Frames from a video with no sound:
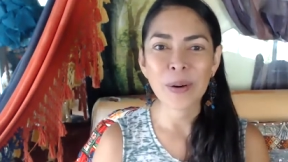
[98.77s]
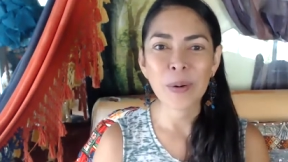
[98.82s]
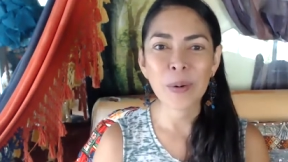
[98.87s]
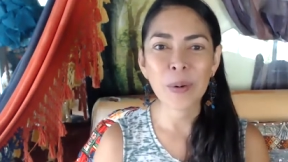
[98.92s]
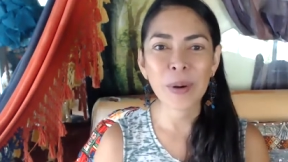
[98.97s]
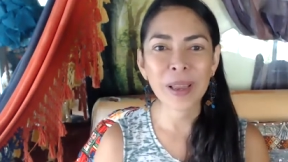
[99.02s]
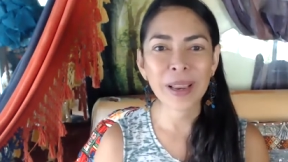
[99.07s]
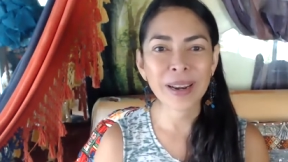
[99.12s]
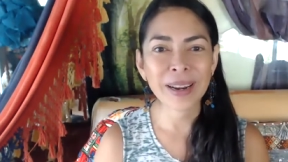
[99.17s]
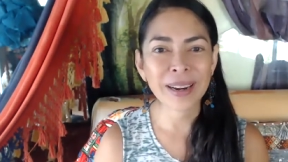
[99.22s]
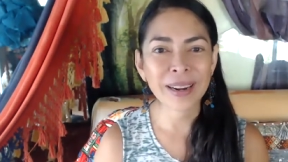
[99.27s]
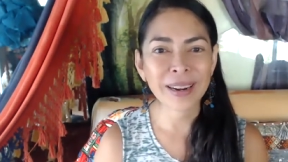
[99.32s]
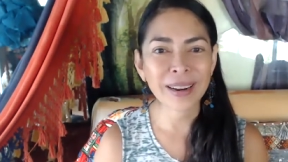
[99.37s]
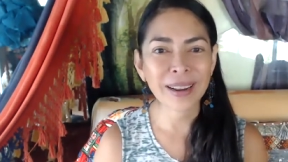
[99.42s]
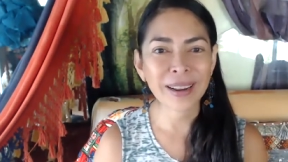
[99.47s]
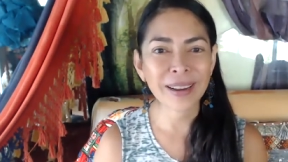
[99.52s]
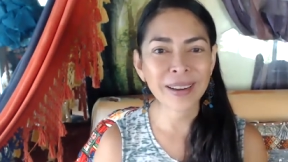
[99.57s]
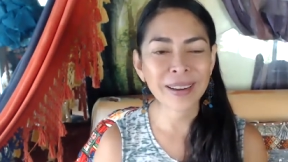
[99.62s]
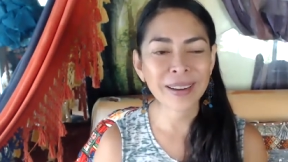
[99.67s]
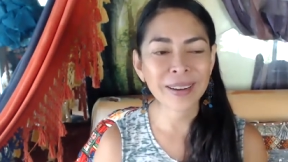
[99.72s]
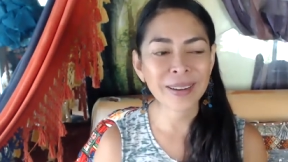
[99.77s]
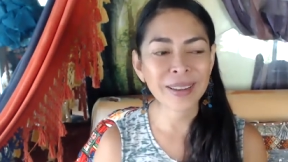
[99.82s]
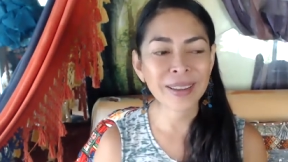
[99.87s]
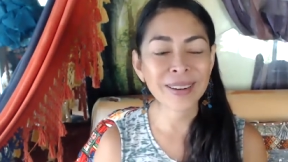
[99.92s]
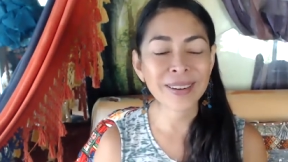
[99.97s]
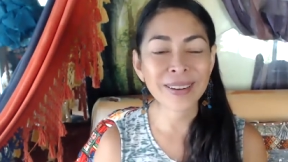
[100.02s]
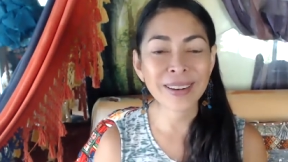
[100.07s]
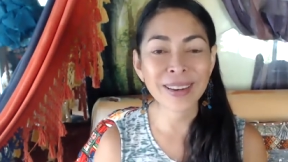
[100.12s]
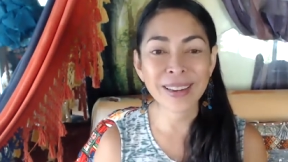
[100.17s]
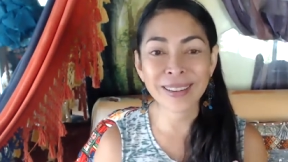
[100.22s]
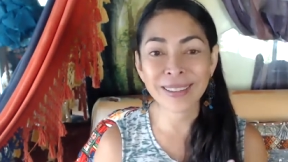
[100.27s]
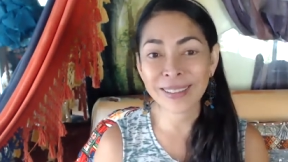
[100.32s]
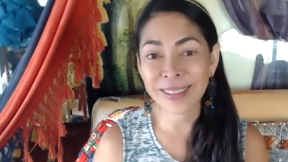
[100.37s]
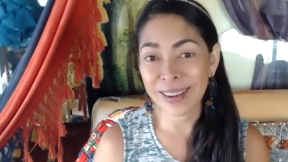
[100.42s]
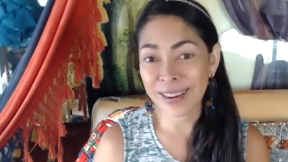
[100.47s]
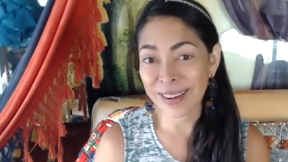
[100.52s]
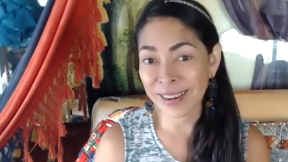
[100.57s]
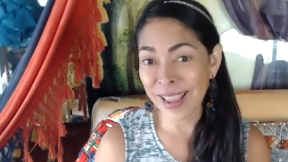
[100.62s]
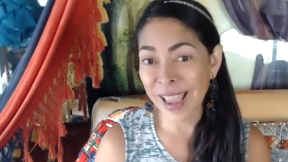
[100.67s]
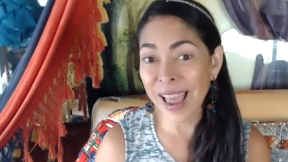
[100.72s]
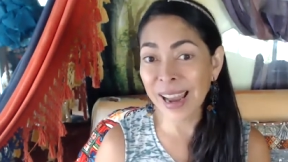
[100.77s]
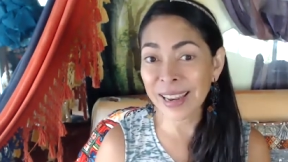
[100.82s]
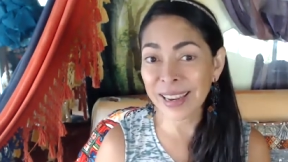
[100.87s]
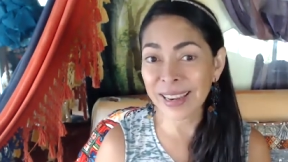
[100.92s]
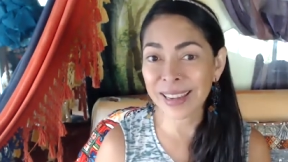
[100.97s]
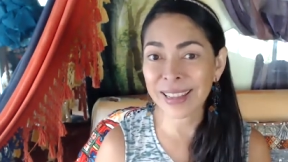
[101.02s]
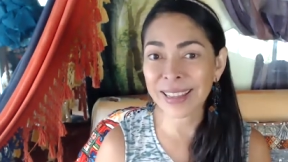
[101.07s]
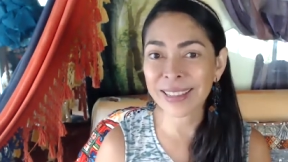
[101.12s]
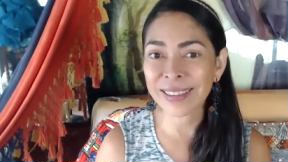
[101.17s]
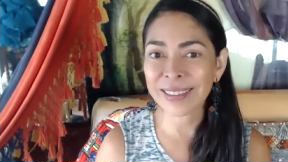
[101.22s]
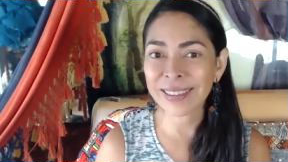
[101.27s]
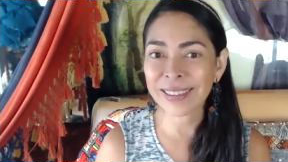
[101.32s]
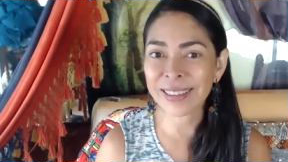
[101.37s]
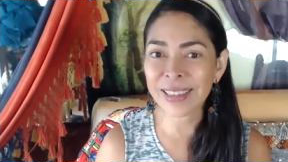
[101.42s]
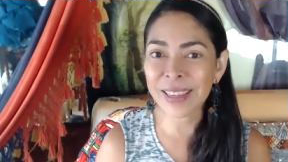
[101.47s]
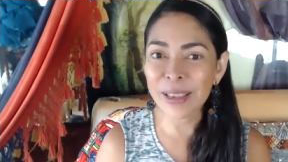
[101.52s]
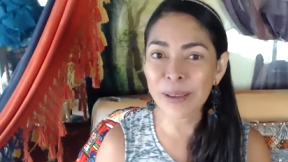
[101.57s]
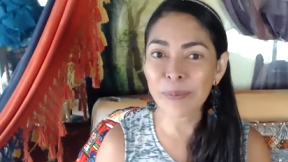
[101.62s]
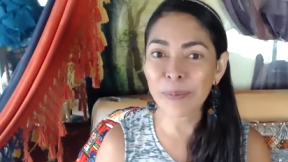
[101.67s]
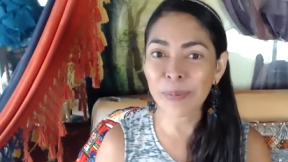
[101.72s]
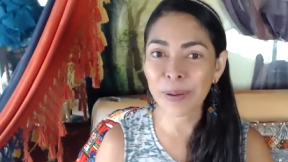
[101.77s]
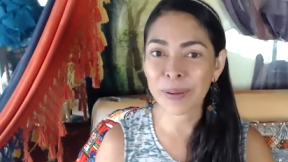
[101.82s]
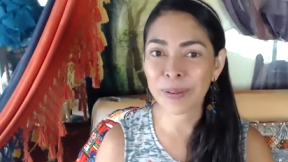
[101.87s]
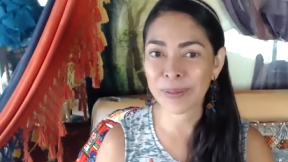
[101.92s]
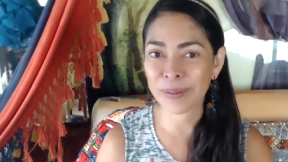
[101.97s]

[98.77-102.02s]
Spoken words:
When in the reality, deep